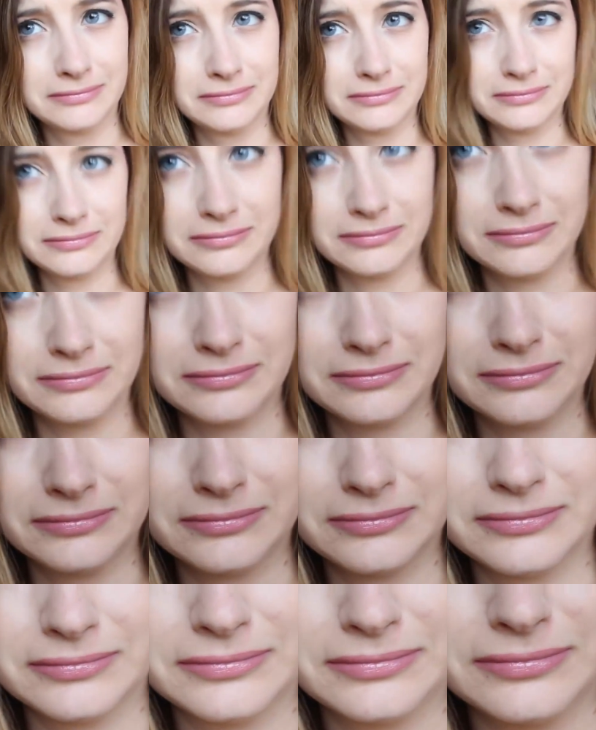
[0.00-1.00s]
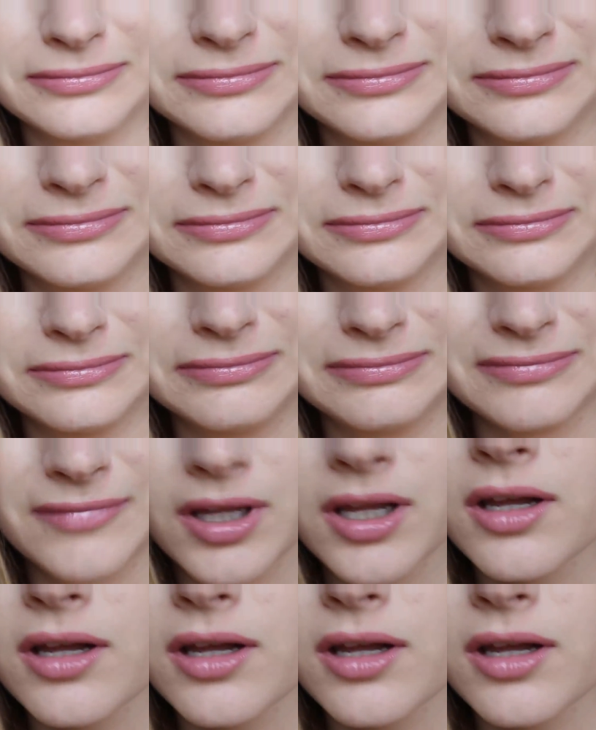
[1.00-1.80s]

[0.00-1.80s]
(no one is talking)